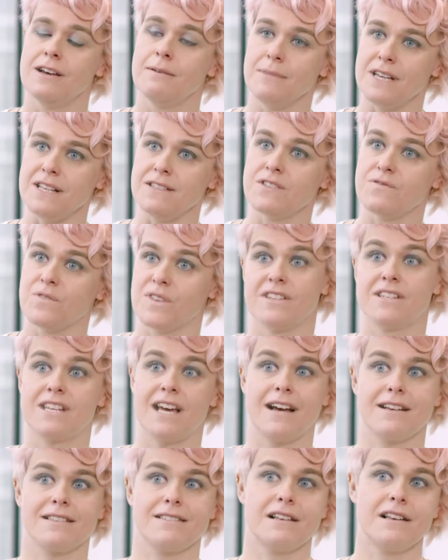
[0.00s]
means for the
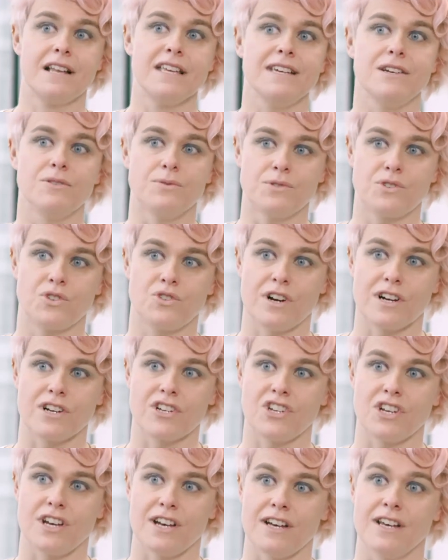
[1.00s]
tax and legal
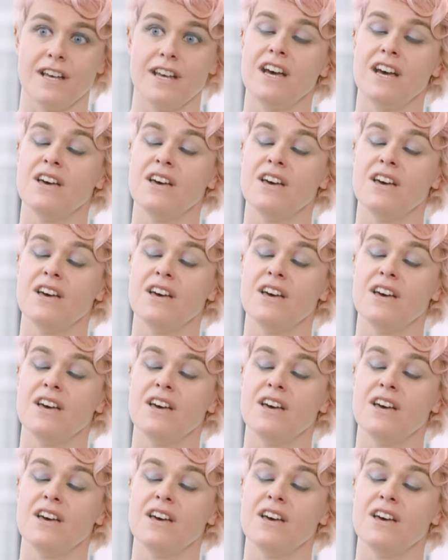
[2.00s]
structure,